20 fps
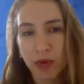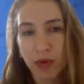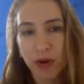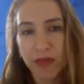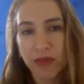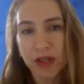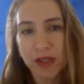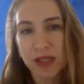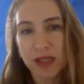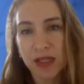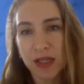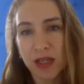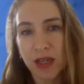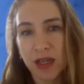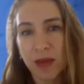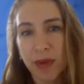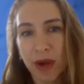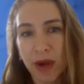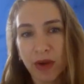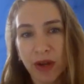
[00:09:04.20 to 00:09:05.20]
previously
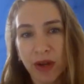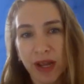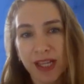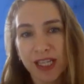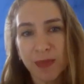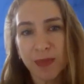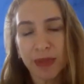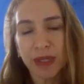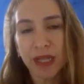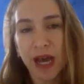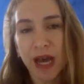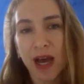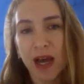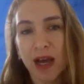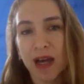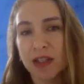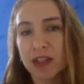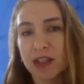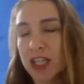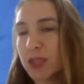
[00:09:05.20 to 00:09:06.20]
about
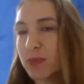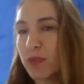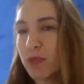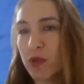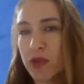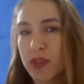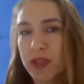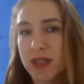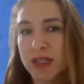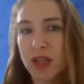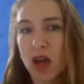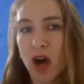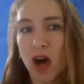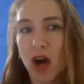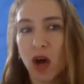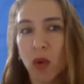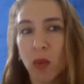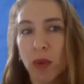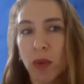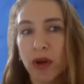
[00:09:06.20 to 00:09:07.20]
Hezbollah. Just before this
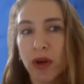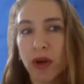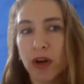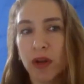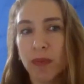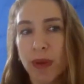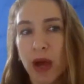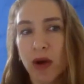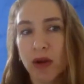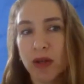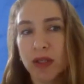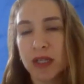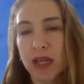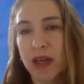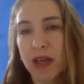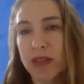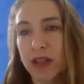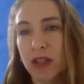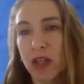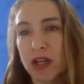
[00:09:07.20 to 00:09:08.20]
call, we heard about
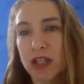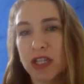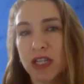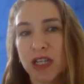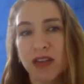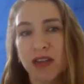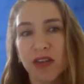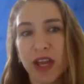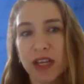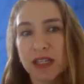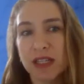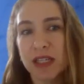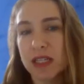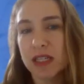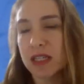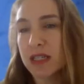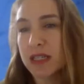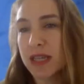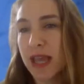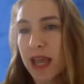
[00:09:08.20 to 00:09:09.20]
the launching of
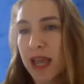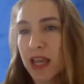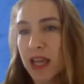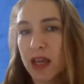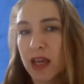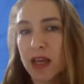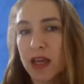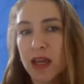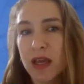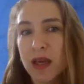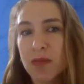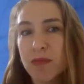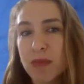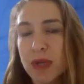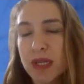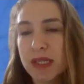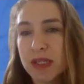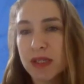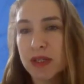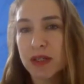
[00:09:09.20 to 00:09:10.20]
anti-tank
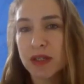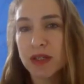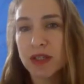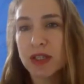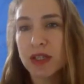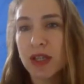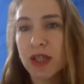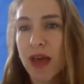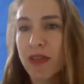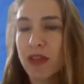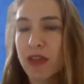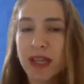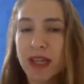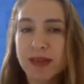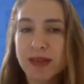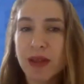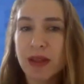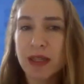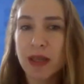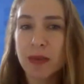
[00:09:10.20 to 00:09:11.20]
missile at the
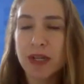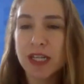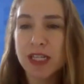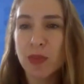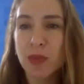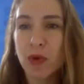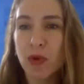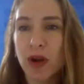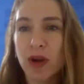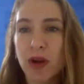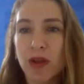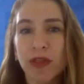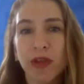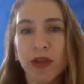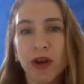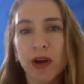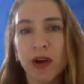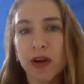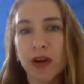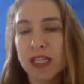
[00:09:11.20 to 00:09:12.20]
Lebanese border.
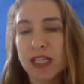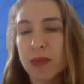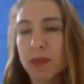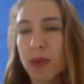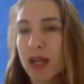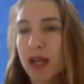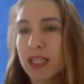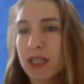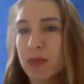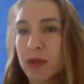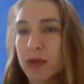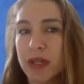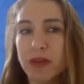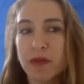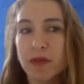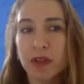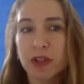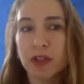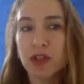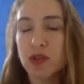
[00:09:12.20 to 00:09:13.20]
There is a possible
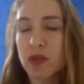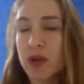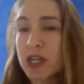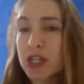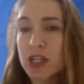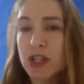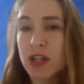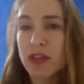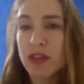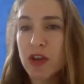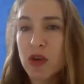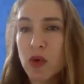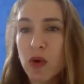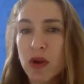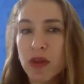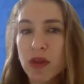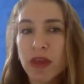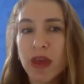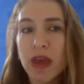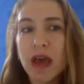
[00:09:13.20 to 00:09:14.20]
infiltration in the
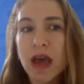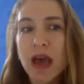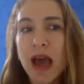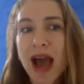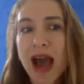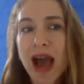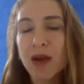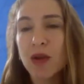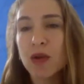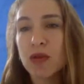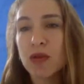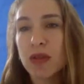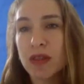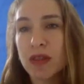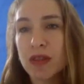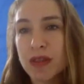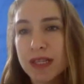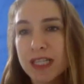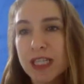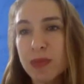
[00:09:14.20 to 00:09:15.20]
north. How do you
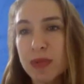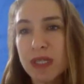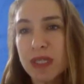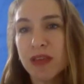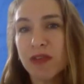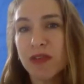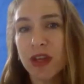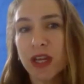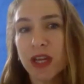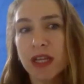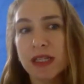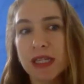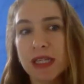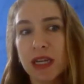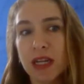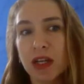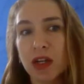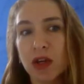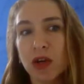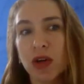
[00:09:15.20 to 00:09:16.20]
think this specific
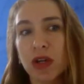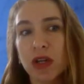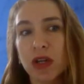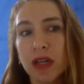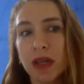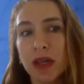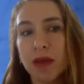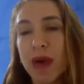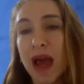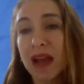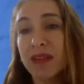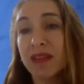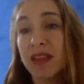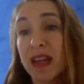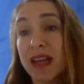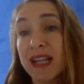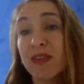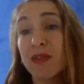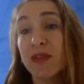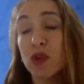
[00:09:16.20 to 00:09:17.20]
incident could impact the
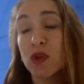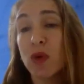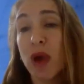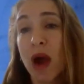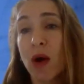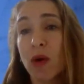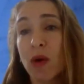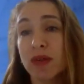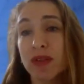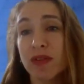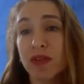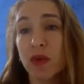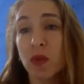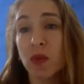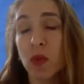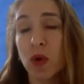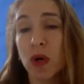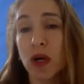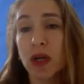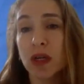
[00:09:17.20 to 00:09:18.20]
next few hours of the
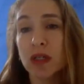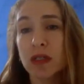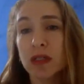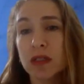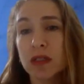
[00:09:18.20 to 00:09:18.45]
war?